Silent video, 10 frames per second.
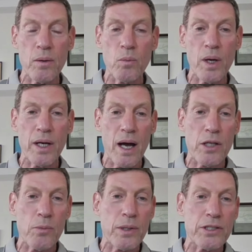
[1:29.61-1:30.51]
One
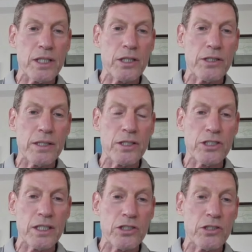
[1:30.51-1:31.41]
argument says and
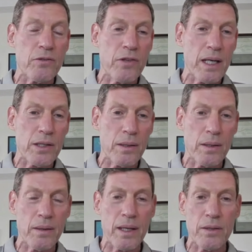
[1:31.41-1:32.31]
discusses the fact
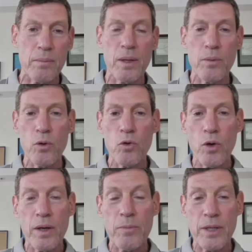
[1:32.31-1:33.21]
that the people who
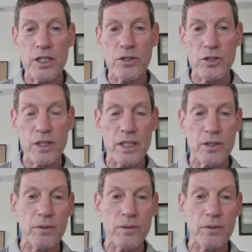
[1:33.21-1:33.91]
are speaking today,